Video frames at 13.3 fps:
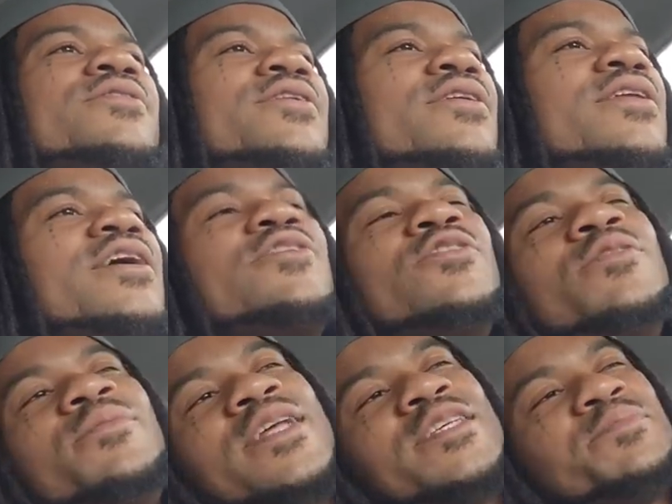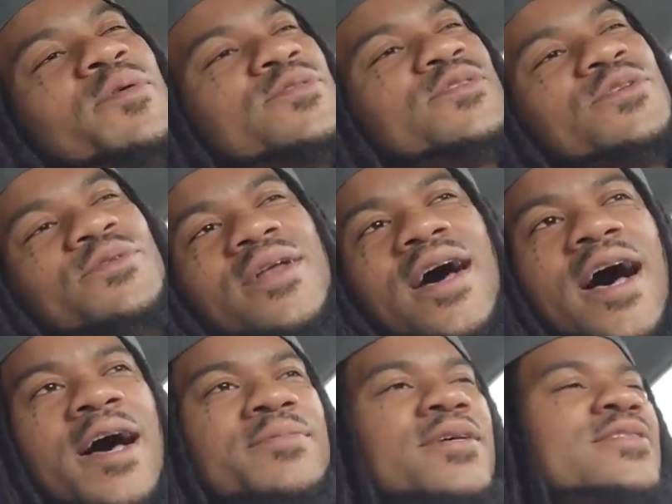Nigga, they doing what they supposed to do. The
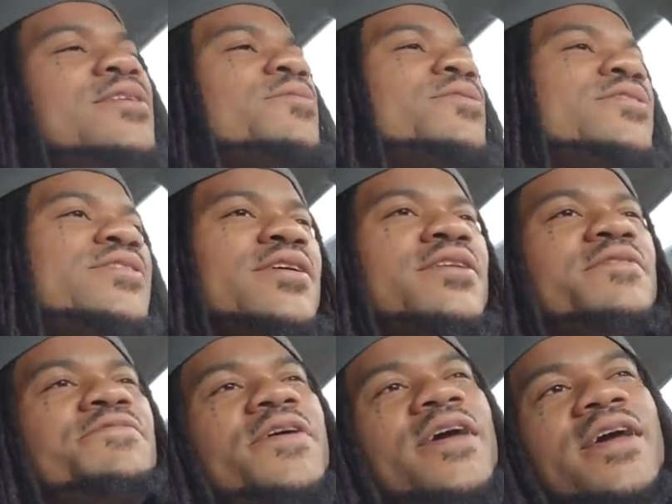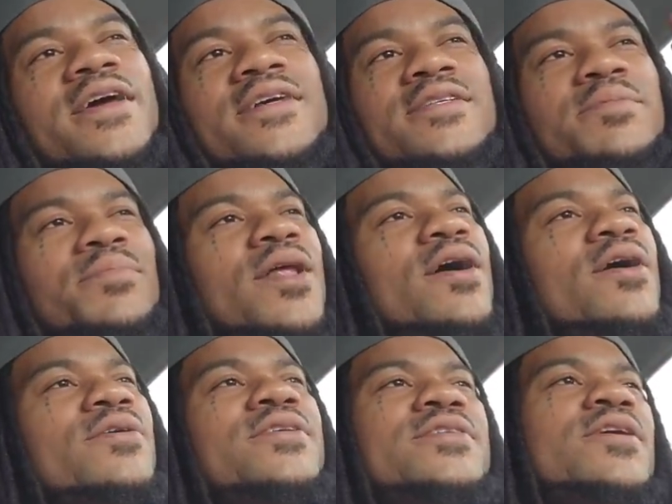op, they talking shit. The fans, the
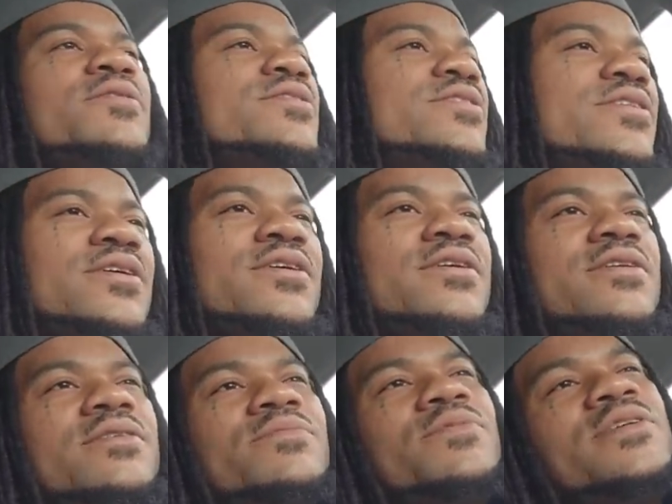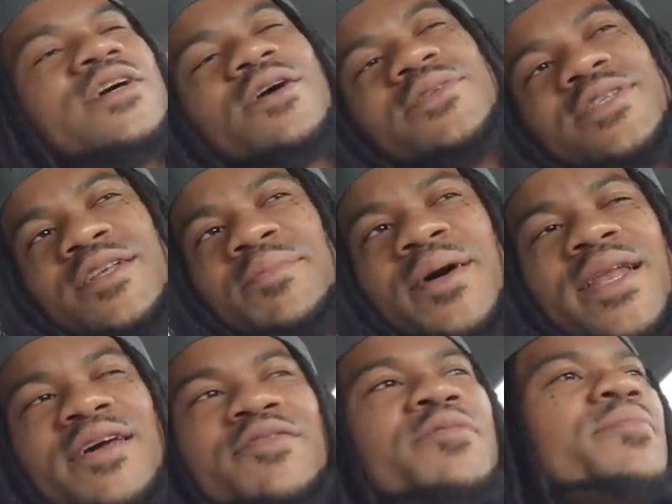blog, they talking shit. We talk shit
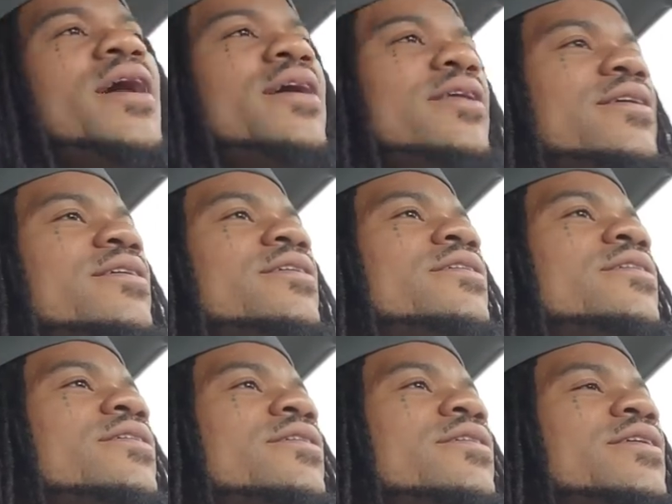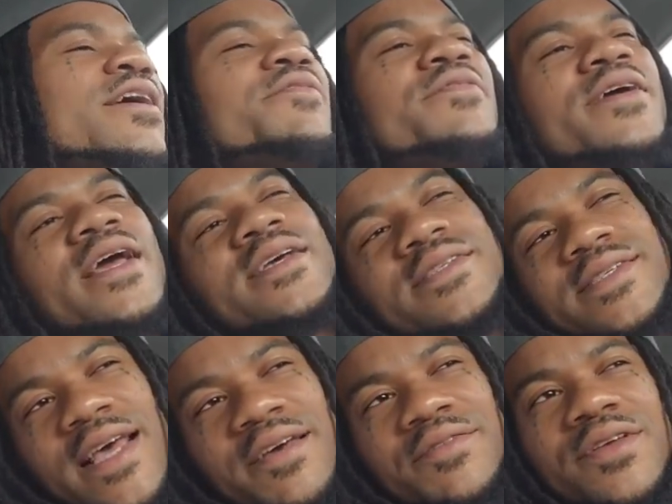about everybody. Kevin Gates
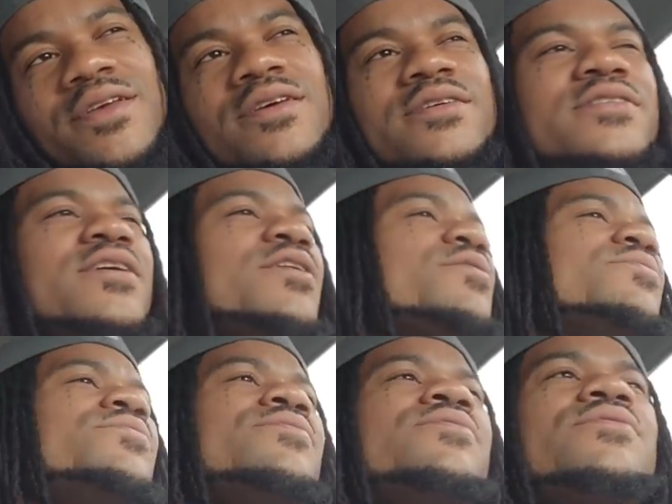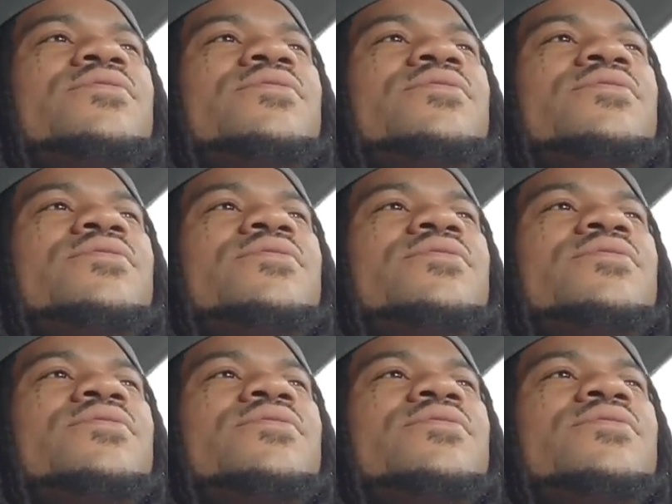saving your soul.